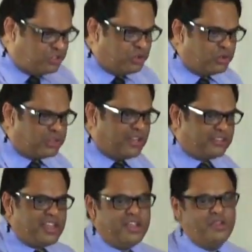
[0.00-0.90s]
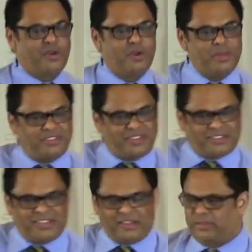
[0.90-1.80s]
do this, you're going to be
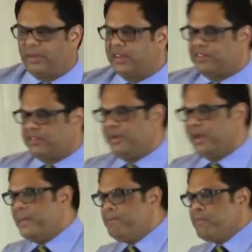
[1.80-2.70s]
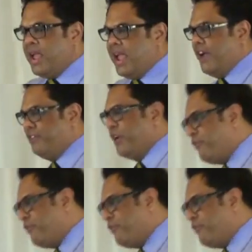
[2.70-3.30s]
successful this way. If